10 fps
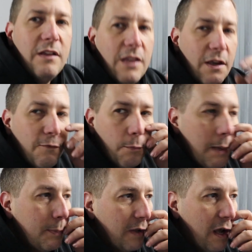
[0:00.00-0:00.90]
thing for
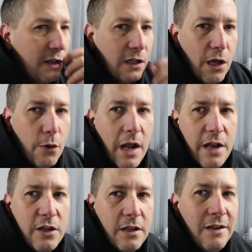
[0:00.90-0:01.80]
people to unload
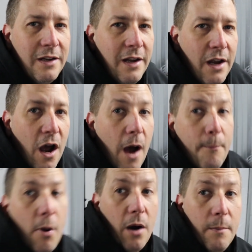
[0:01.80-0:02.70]
on you,
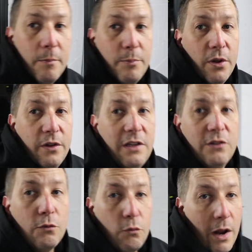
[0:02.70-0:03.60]
apartment
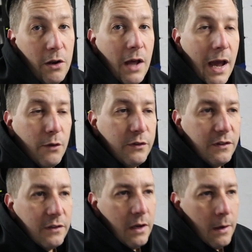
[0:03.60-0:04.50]
buildings, rental
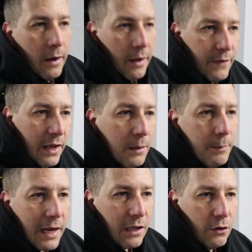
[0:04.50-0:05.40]
houses, they can
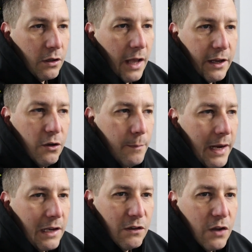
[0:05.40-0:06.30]
make it look like you're
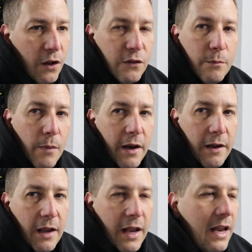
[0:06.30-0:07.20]
making tons of
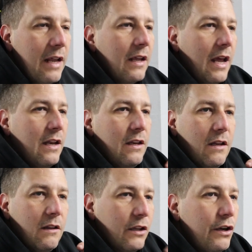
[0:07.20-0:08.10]
money, and
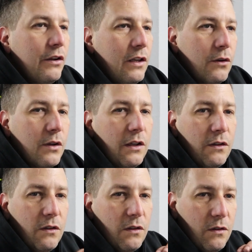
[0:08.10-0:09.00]
literally you'll get
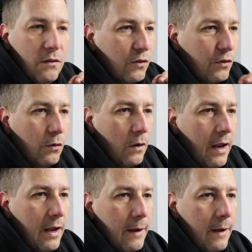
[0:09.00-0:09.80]
screwed.